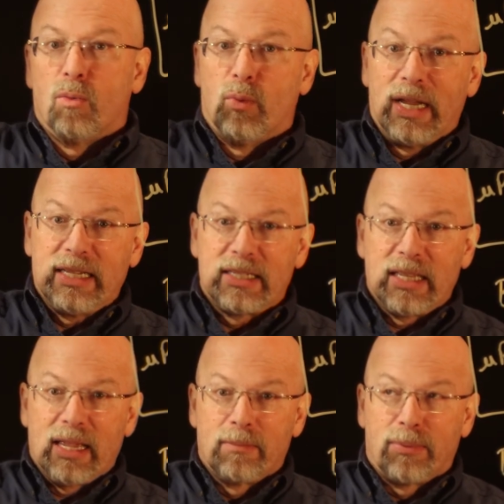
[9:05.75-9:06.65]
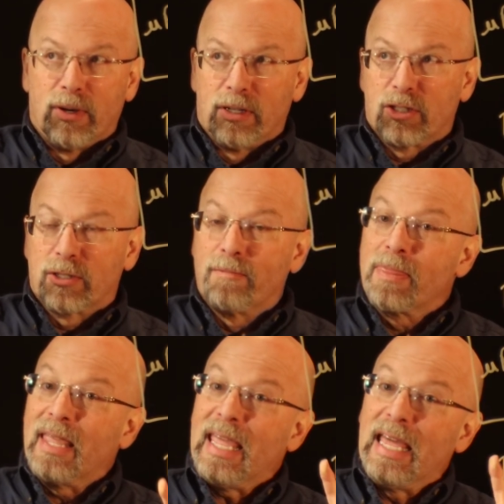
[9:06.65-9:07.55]
reads the inputs.
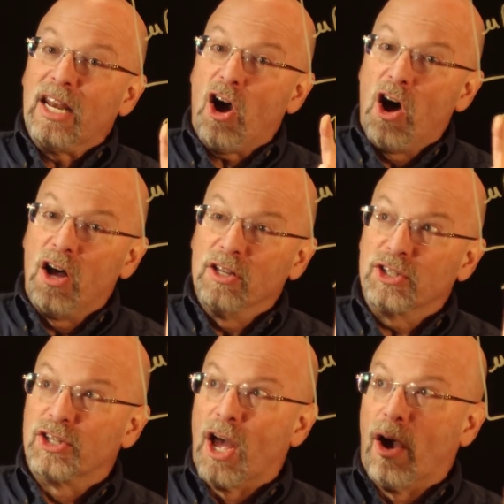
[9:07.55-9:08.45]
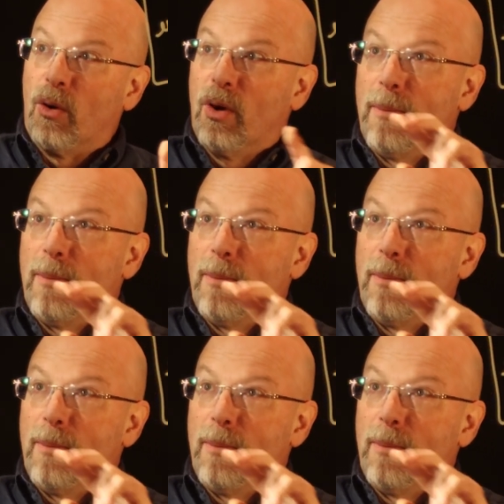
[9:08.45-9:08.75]
It also